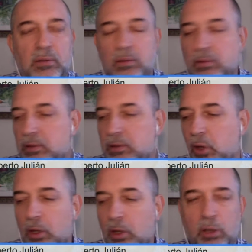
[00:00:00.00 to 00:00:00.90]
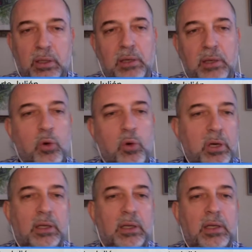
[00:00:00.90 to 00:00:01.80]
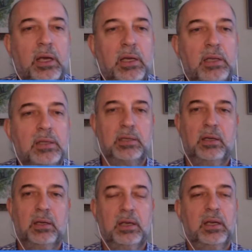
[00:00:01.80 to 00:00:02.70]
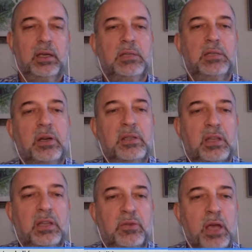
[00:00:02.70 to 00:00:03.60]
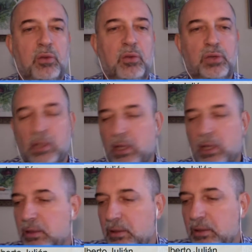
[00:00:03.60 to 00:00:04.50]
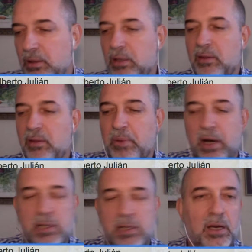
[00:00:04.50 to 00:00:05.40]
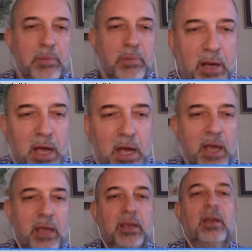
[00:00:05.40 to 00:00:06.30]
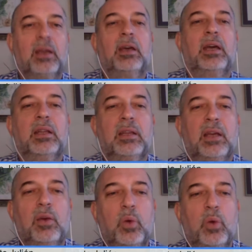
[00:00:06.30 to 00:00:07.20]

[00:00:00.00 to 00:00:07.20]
all the MOOC, and it's very satisfying to see that the bars are very high, and when